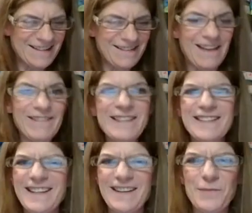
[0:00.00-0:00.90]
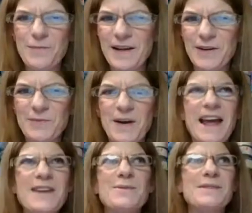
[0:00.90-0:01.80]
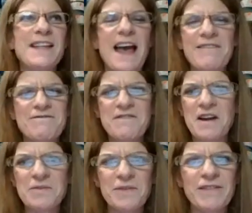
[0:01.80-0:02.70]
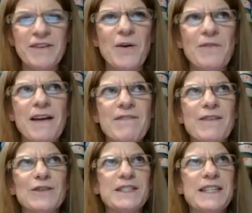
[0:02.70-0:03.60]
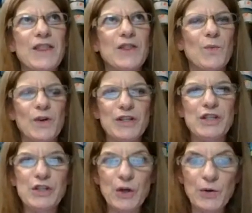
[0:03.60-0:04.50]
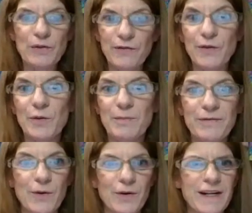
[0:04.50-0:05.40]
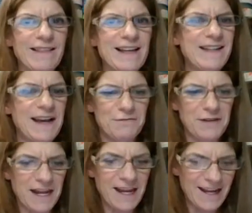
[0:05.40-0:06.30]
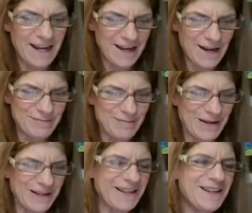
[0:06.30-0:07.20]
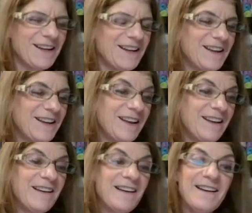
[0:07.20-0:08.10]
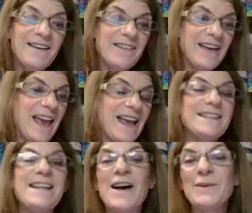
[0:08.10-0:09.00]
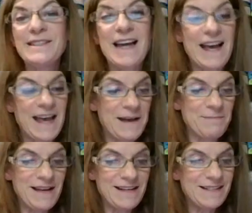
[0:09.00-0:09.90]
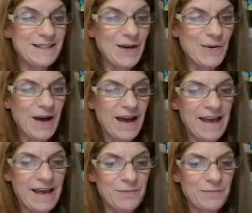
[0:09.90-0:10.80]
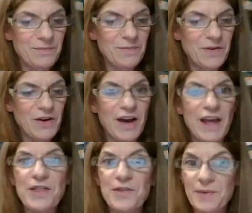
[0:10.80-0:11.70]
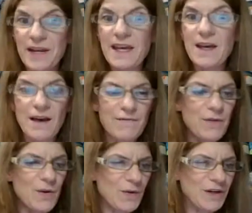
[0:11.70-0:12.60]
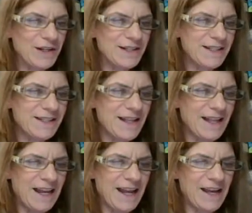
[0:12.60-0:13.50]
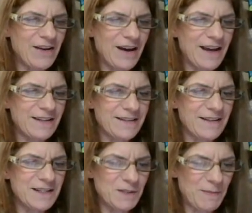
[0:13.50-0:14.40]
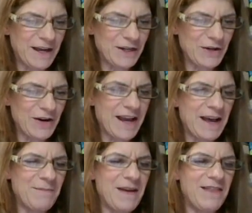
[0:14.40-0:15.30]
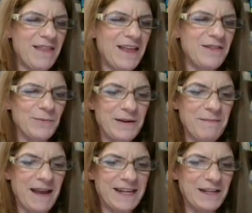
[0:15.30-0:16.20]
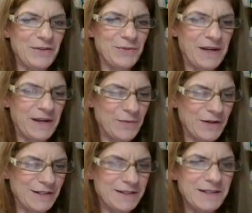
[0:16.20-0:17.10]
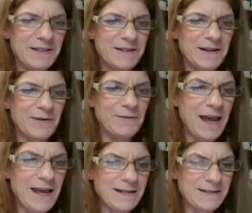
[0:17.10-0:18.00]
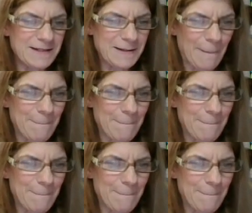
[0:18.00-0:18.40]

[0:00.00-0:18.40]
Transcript: That was a weird one. I don't even know if I've ever said the word doleful before unless I read it in a book. Okay, downtime. So I got 3 of the words, then I got the spanogram, and then the remaining 3 words. All right.